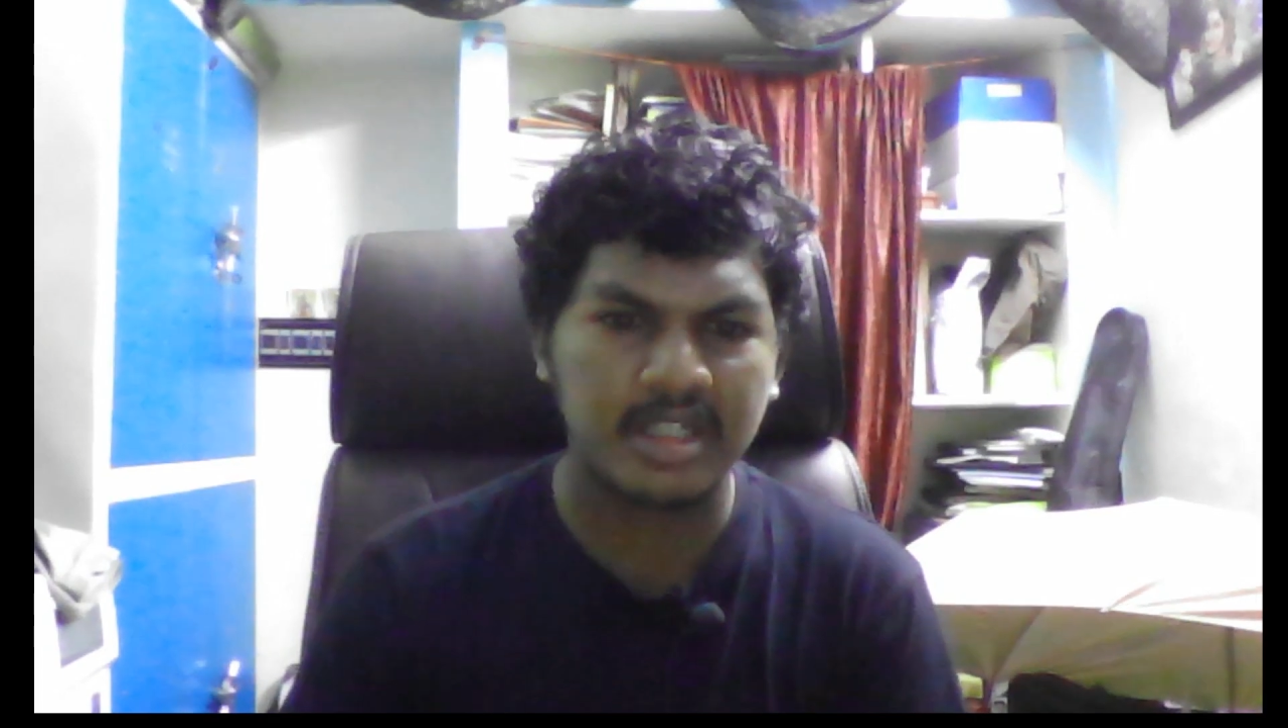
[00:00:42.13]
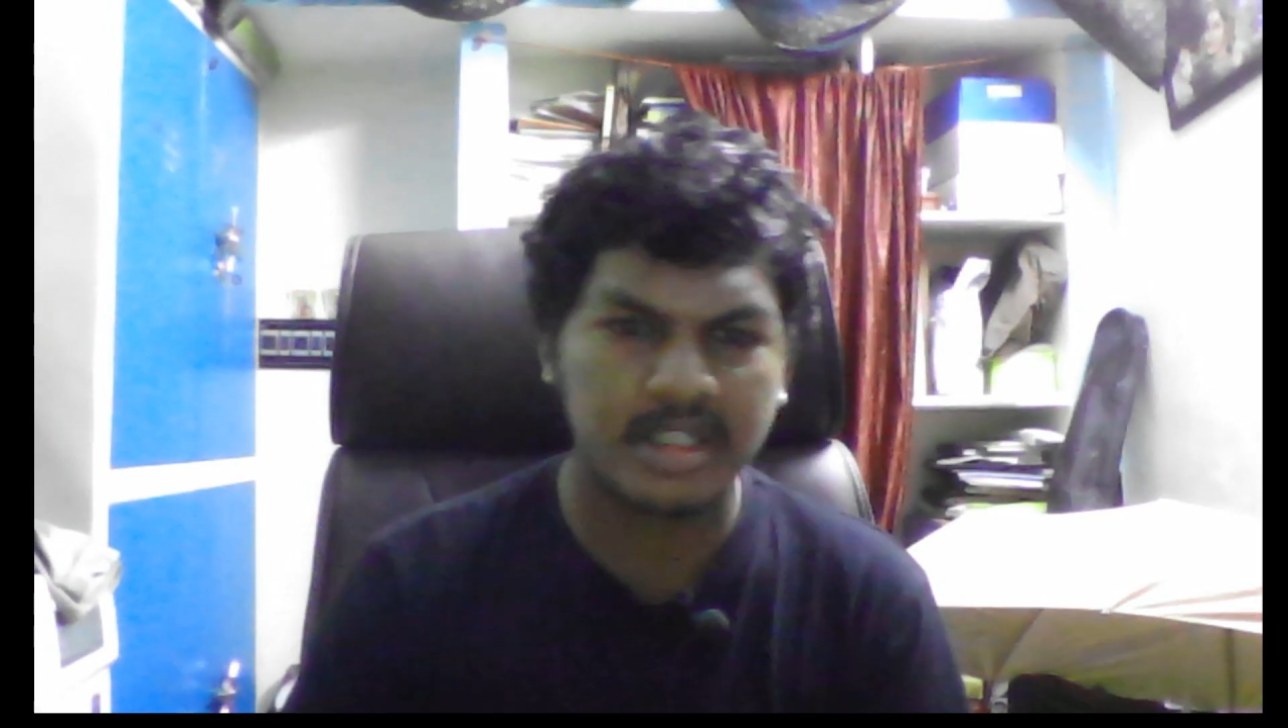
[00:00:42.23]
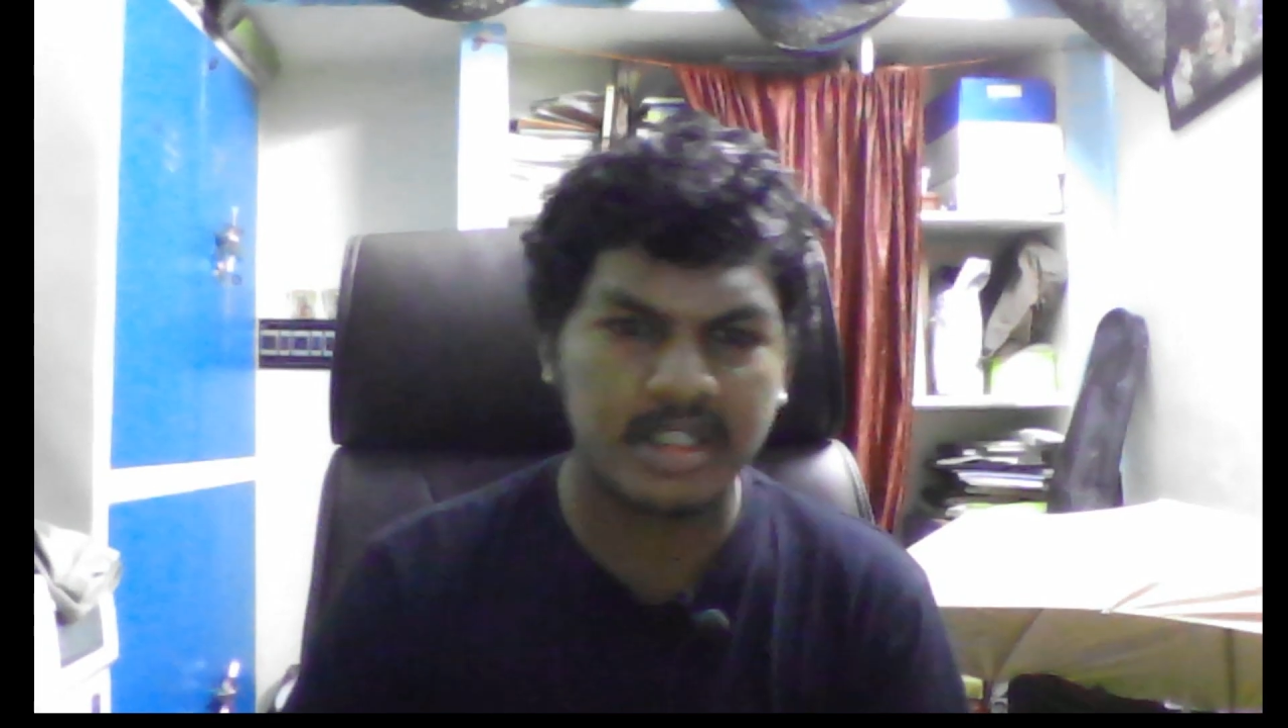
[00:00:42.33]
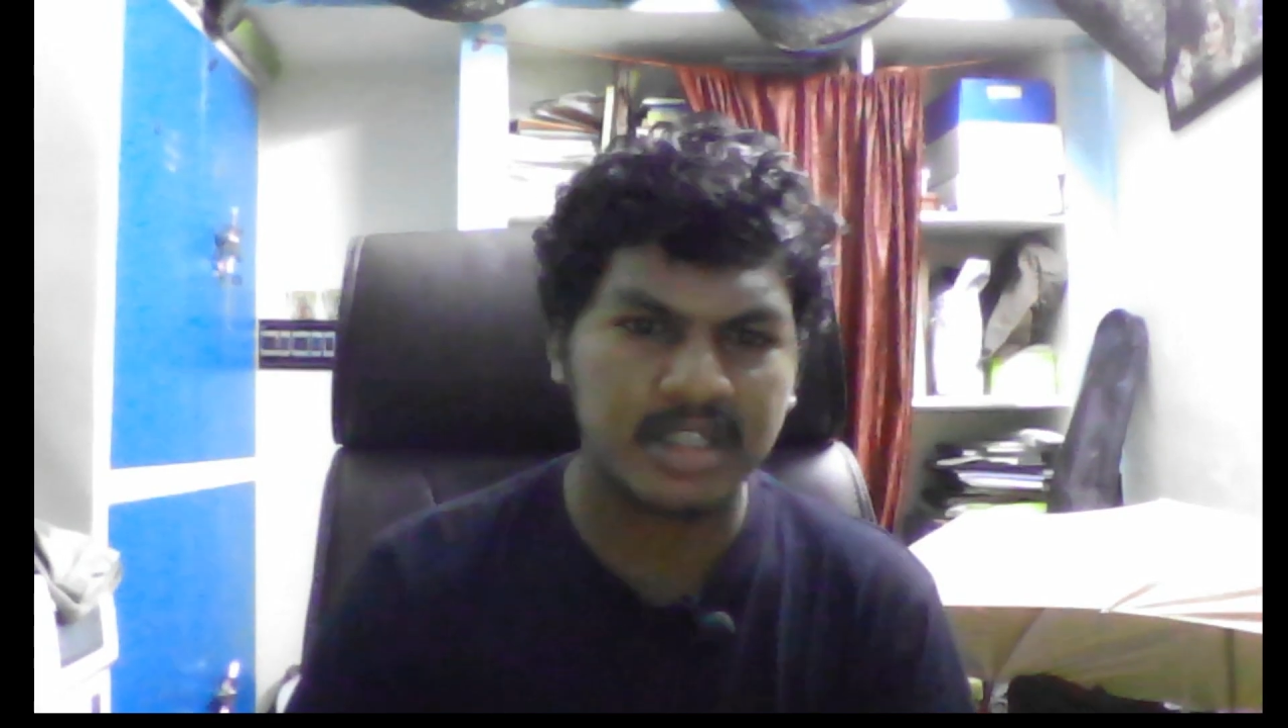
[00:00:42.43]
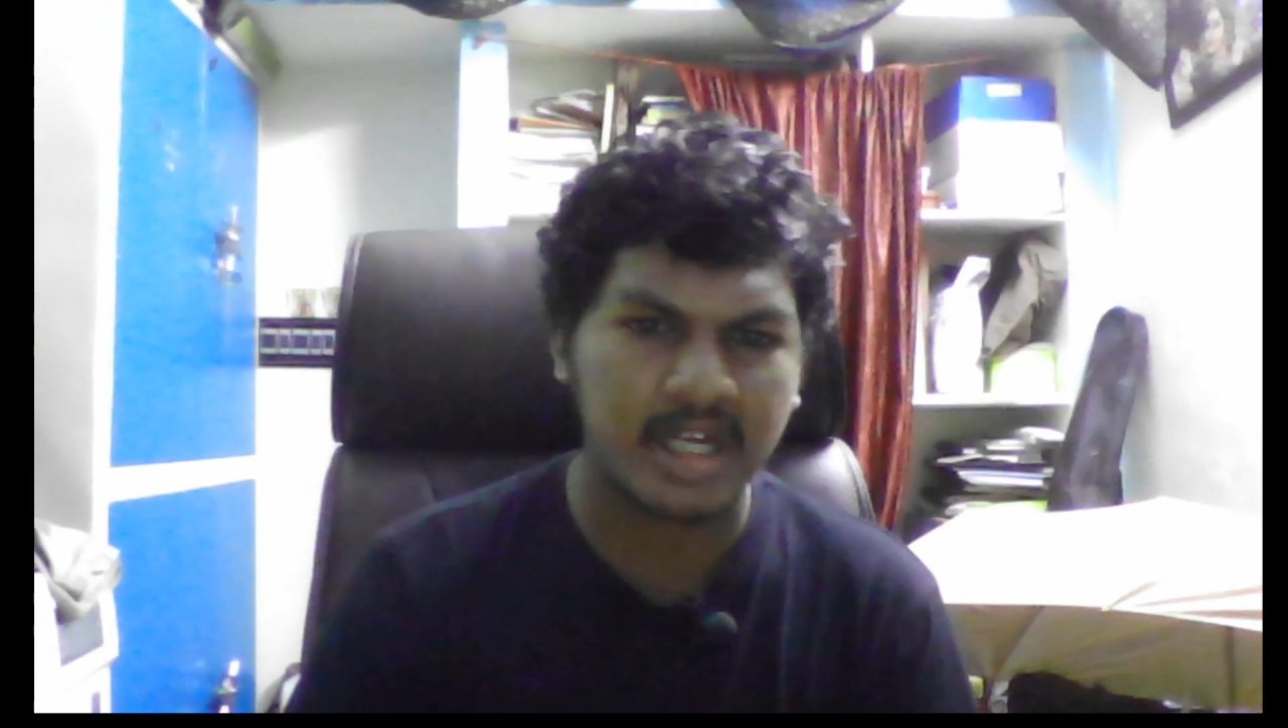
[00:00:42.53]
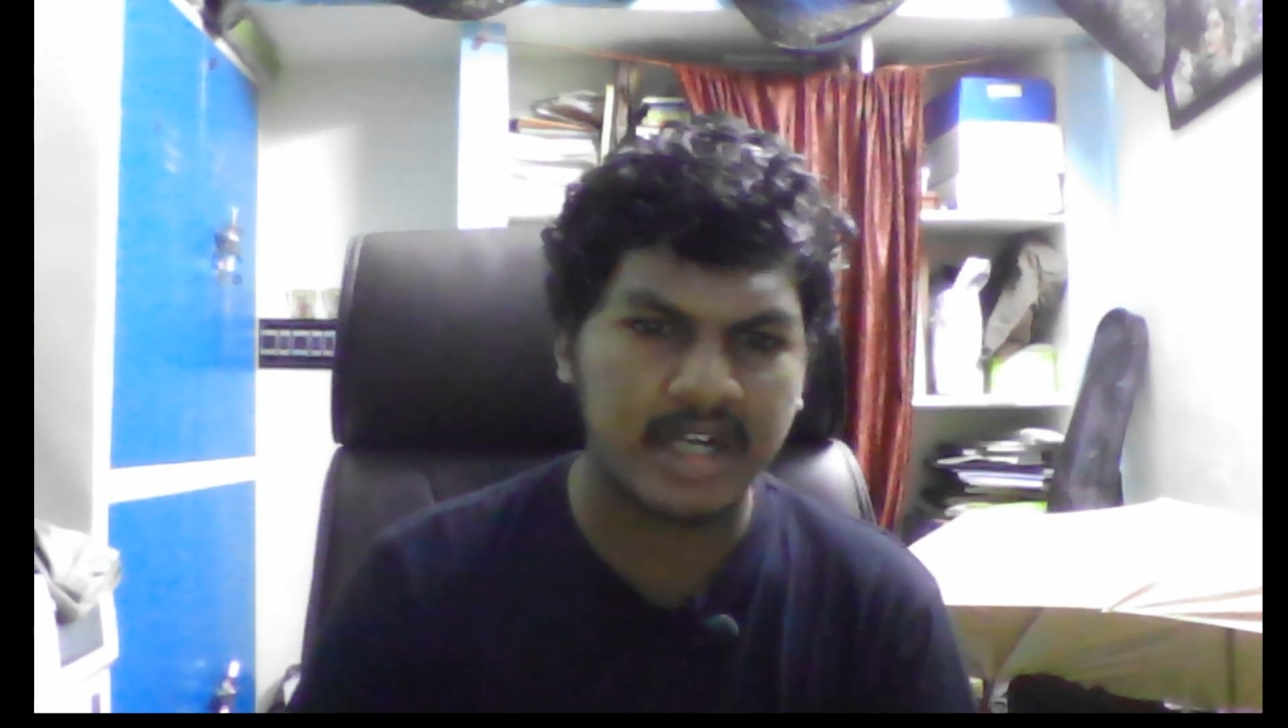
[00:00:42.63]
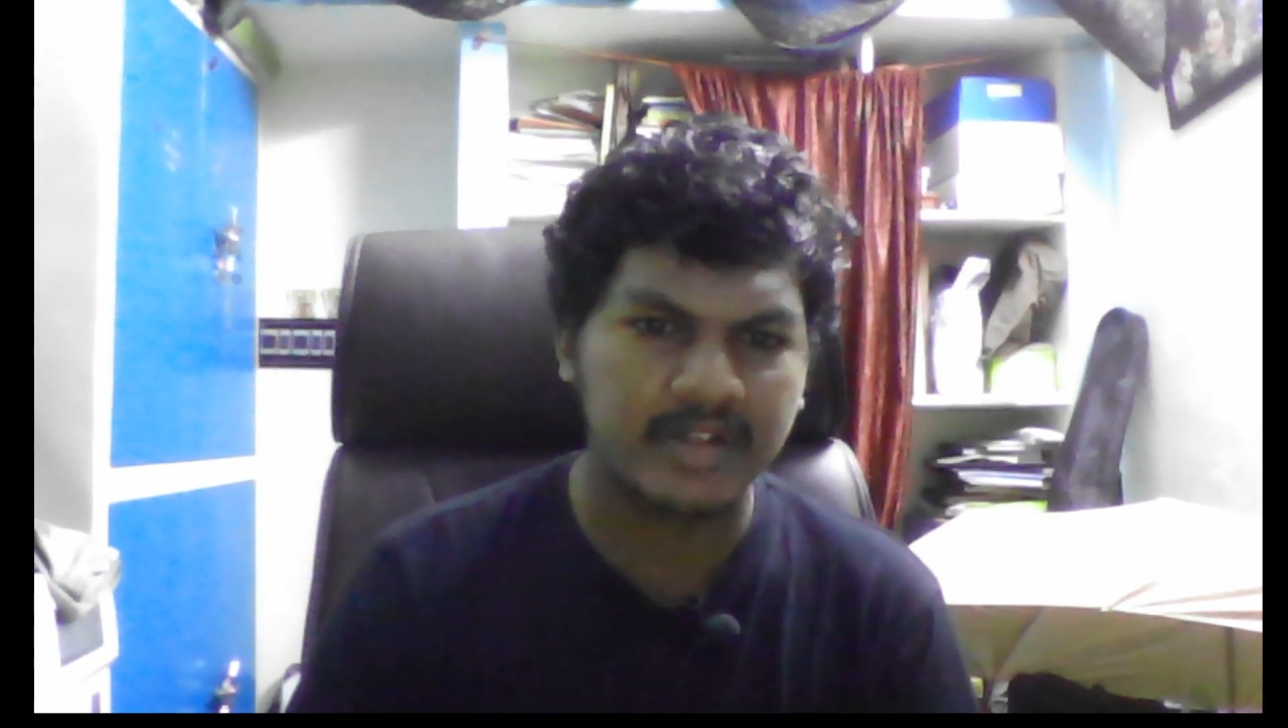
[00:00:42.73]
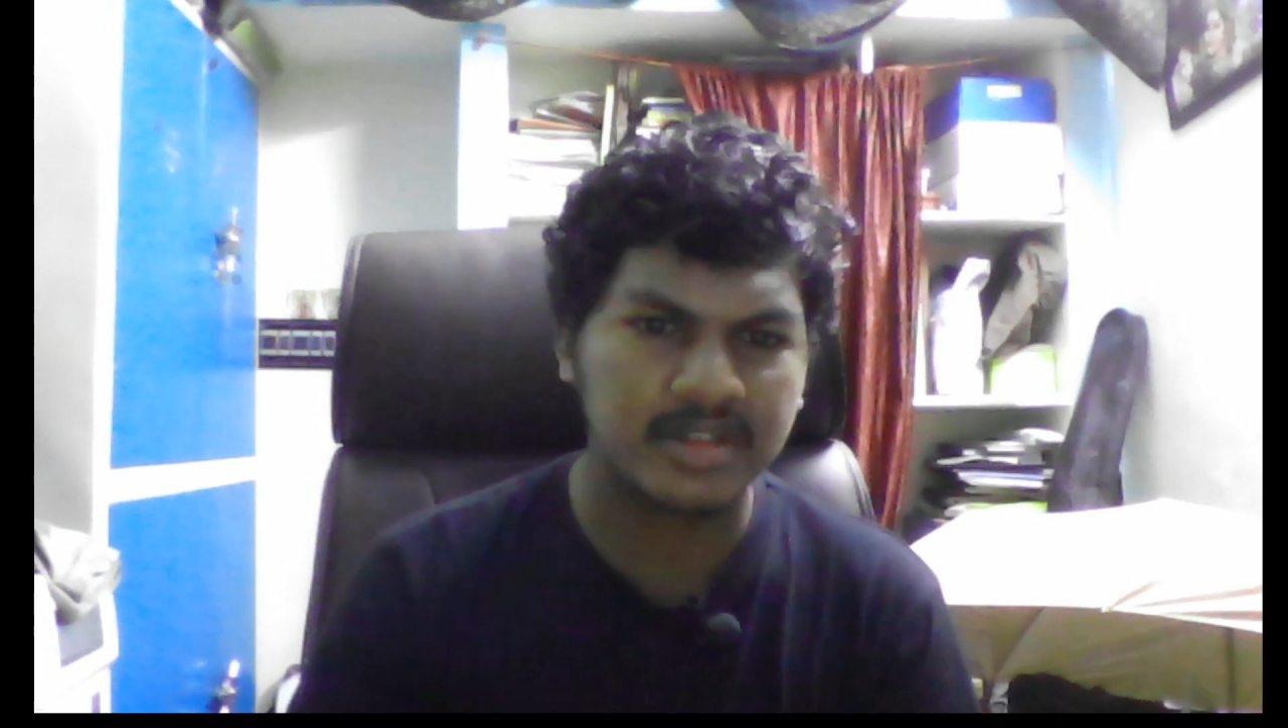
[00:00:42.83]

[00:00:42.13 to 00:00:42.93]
I have